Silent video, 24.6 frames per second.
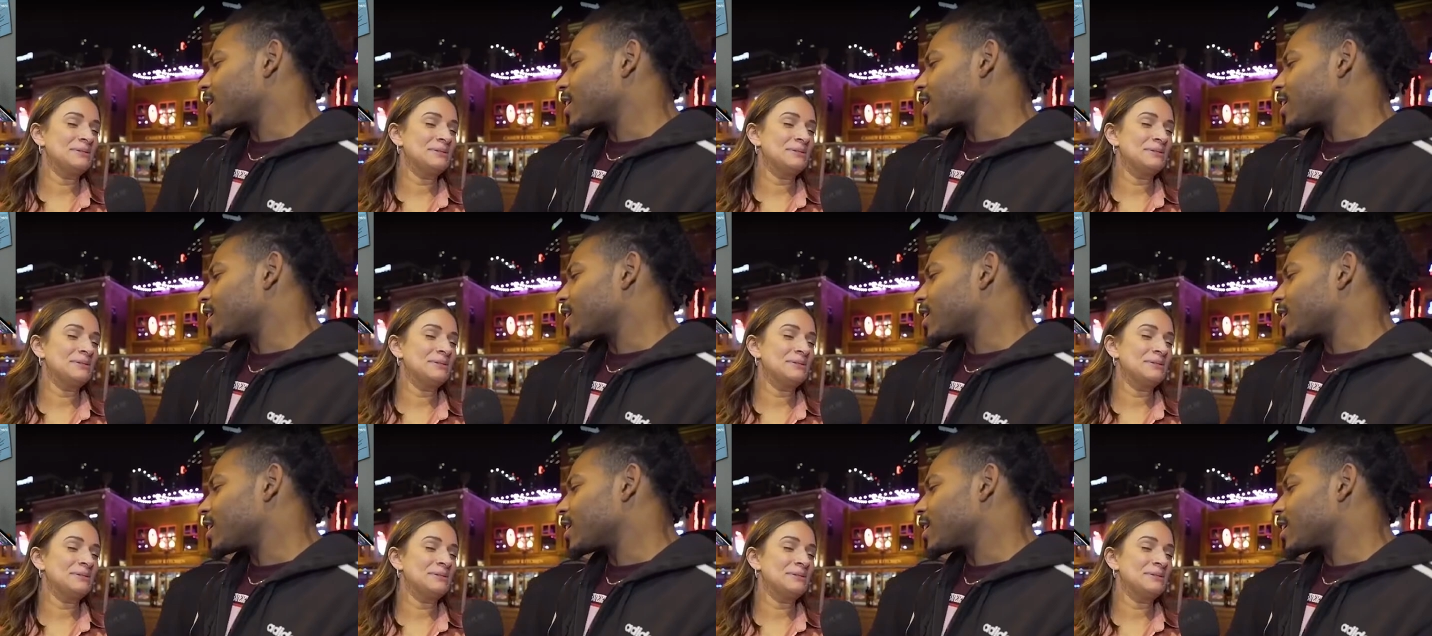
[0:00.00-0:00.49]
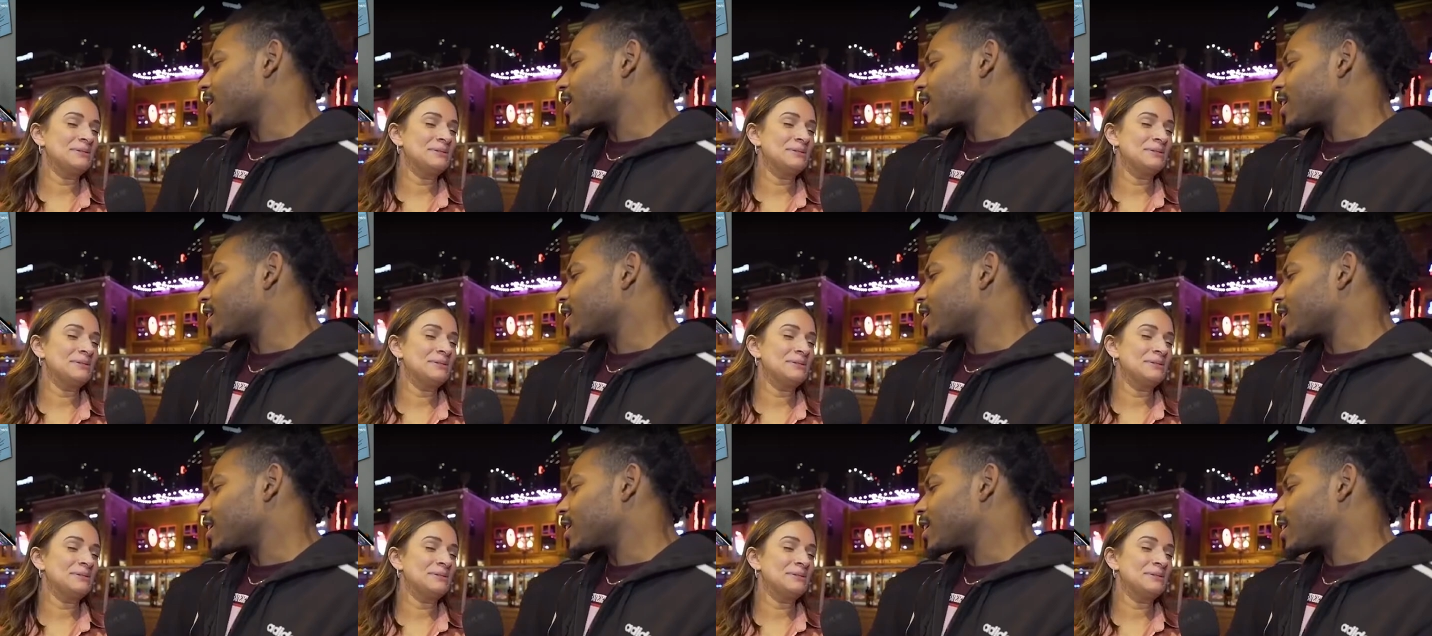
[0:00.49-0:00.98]

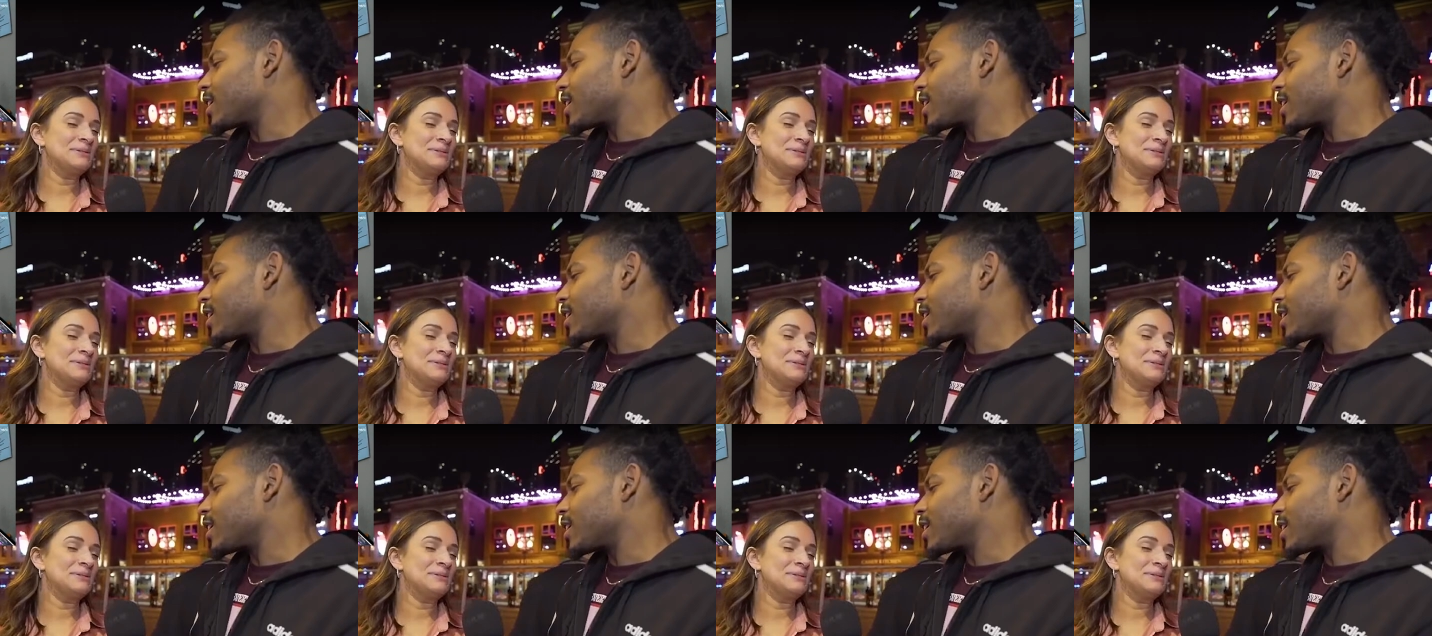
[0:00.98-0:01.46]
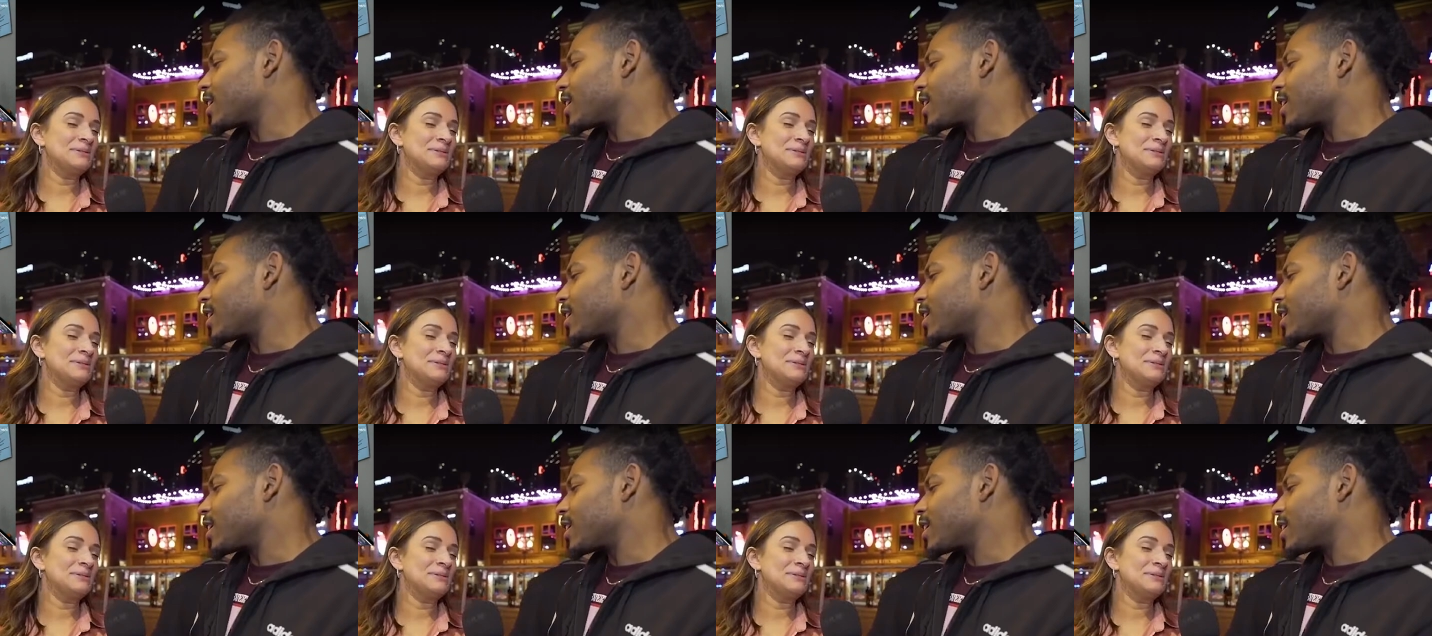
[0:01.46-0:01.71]
Nothing is said.